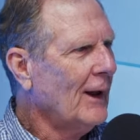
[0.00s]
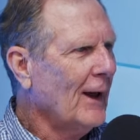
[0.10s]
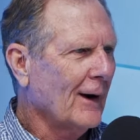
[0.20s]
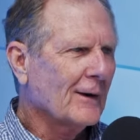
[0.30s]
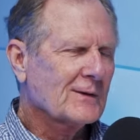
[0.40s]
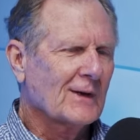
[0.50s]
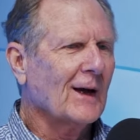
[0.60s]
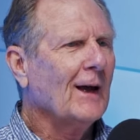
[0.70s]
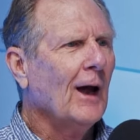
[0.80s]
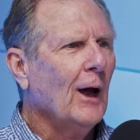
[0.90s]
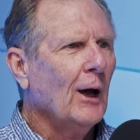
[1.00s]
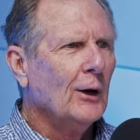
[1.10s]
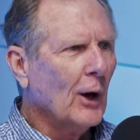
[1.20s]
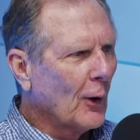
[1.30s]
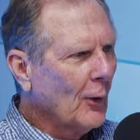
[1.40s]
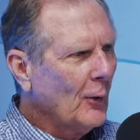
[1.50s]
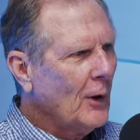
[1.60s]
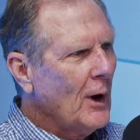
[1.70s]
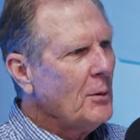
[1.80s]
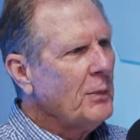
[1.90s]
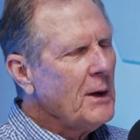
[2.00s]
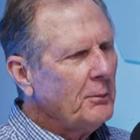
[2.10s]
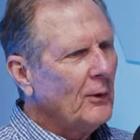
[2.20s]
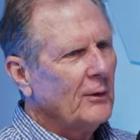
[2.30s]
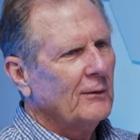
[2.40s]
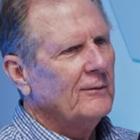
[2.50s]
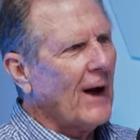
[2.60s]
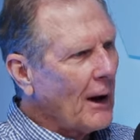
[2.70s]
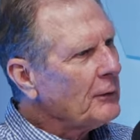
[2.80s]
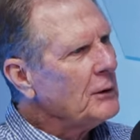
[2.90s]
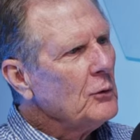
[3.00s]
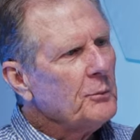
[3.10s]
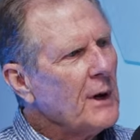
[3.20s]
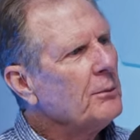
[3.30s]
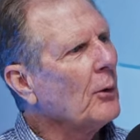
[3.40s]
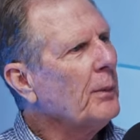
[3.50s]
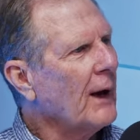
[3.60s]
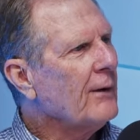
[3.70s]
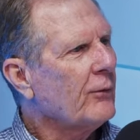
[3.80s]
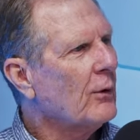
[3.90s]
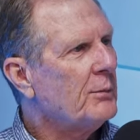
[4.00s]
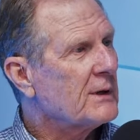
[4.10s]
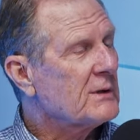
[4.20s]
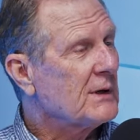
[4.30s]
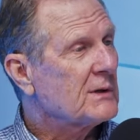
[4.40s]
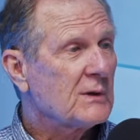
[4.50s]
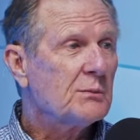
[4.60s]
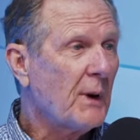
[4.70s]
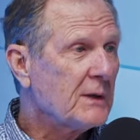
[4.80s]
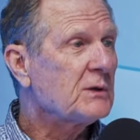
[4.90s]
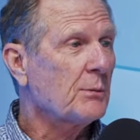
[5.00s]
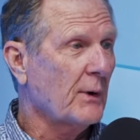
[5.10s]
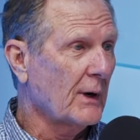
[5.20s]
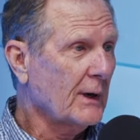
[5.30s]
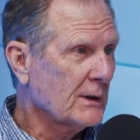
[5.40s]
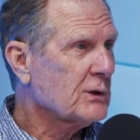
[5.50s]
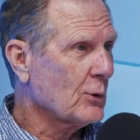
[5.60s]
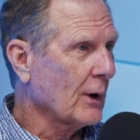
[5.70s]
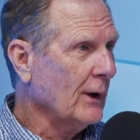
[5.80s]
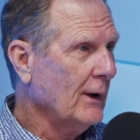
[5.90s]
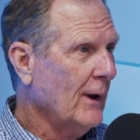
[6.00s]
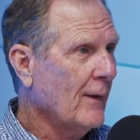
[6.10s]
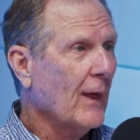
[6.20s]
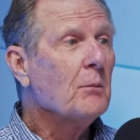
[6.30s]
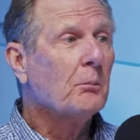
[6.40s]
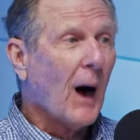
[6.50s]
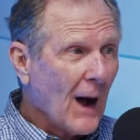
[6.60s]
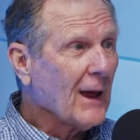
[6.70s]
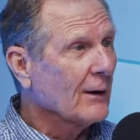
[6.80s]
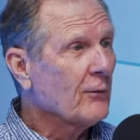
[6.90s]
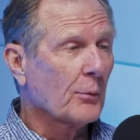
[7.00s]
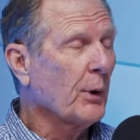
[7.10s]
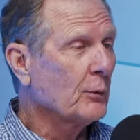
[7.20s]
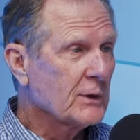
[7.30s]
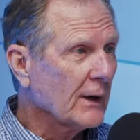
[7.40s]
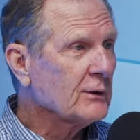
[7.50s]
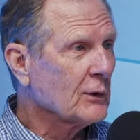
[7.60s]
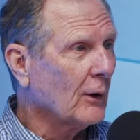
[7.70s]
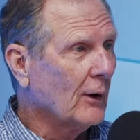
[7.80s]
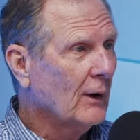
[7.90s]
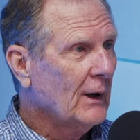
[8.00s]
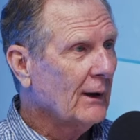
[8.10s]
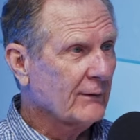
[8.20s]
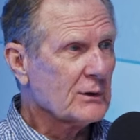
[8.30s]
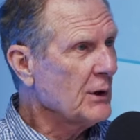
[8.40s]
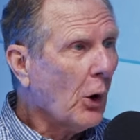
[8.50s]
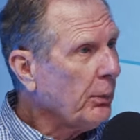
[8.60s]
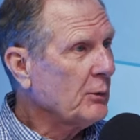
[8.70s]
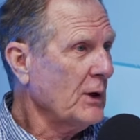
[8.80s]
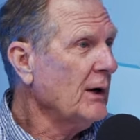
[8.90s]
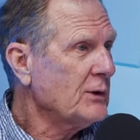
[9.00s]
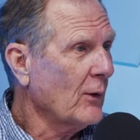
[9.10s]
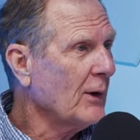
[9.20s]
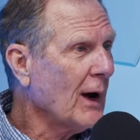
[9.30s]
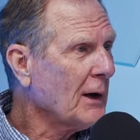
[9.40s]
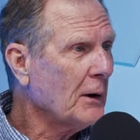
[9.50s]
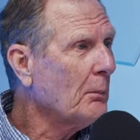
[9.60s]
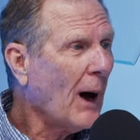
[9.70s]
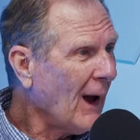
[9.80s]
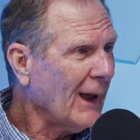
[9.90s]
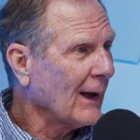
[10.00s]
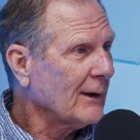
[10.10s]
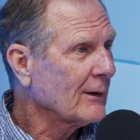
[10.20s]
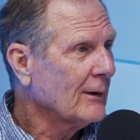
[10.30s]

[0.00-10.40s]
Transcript: And I'll say, no, people, the value people pay for a business is based upon history. They buy it for potential. If there's no potential, they're not going to buy it.